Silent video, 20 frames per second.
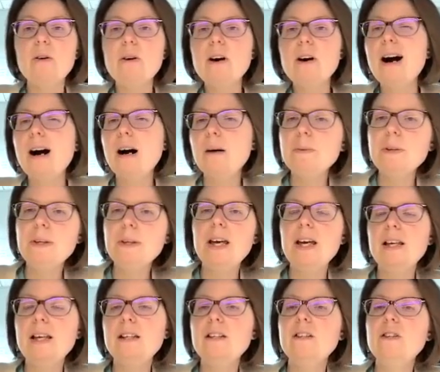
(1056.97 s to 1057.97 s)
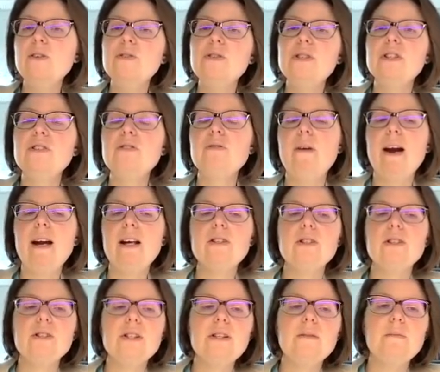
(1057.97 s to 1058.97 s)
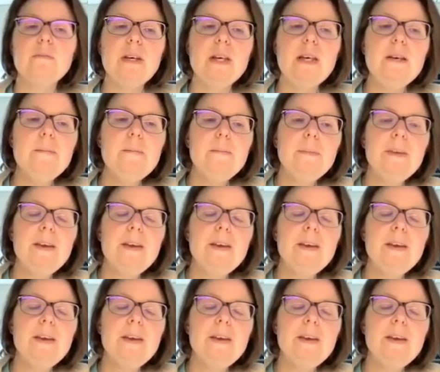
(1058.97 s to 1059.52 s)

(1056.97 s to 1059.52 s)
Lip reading: complicated those interactions can be.